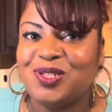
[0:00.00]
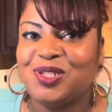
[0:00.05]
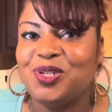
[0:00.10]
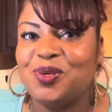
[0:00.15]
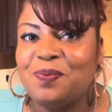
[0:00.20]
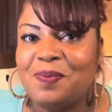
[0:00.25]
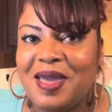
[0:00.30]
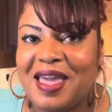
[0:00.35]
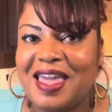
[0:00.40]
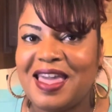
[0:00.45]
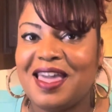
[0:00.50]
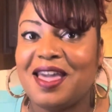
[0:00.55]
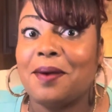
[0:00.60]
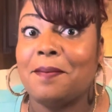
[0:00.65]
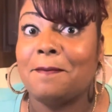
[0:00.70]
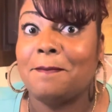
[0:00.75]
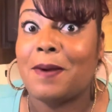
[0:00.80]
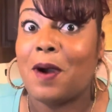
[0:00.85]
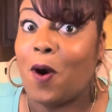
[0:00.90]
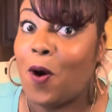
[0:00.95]
to make
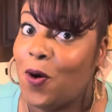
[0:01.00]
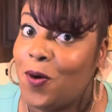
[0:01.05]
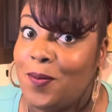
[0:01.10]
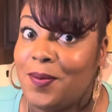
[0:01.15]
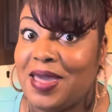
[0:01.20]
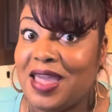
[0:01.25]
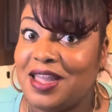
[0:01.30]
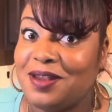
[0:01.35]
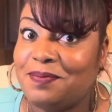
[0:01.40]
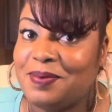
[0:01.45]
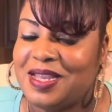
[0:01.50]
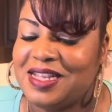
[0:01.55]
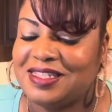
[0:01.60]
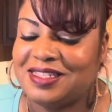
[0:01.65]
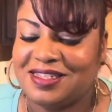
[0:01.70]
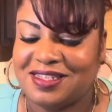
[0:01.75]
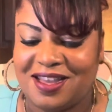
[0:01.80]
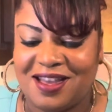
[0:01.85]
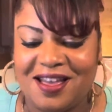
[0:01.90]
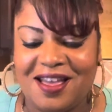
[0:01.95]
homemade
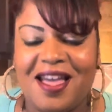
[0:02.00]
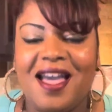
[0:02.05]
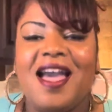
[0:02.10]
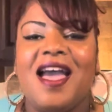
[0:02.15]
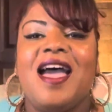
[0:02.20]
pizza,